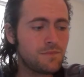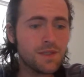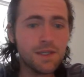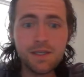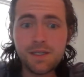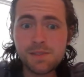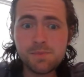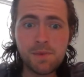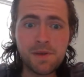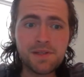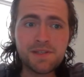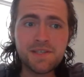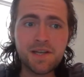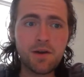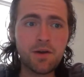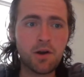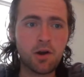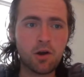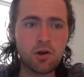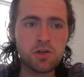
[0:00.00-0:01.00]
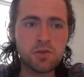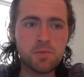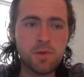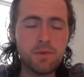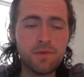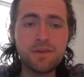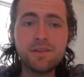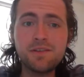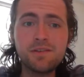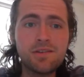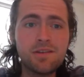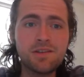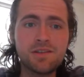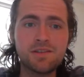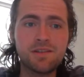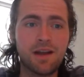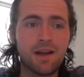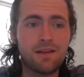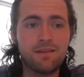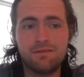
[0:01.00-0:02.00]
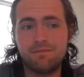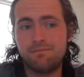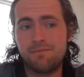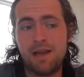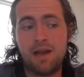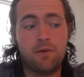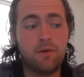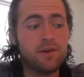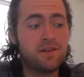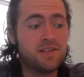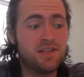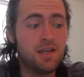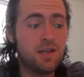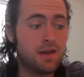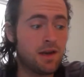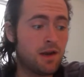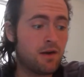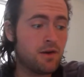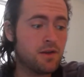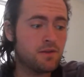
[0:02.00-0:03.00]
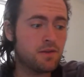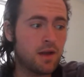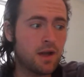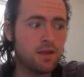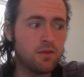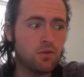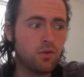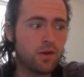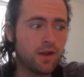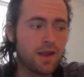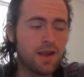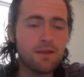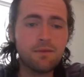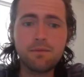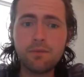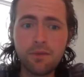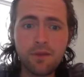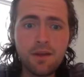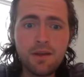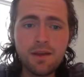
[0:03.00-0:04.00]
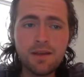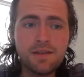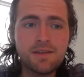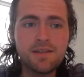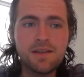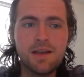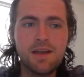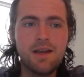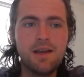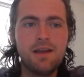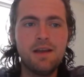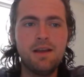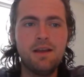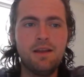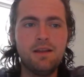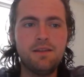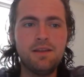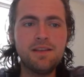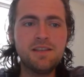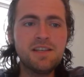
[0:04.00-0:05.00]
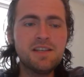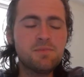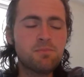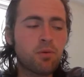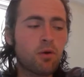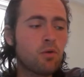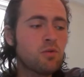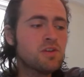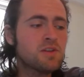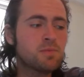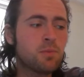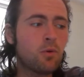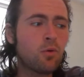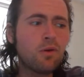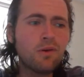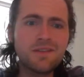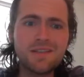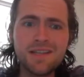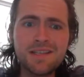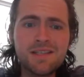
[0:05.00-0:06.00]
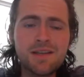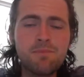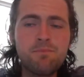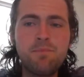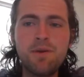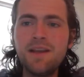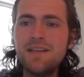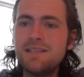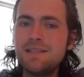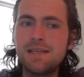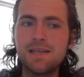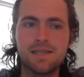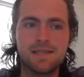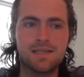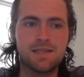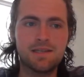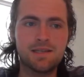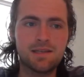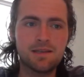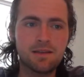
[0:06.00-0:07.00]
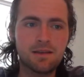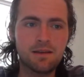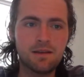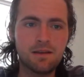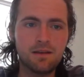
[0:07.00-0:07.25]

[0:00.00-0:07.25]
This might sound harsh, people. This is just how I see it and how I look at things. This is pro sports. It's a business.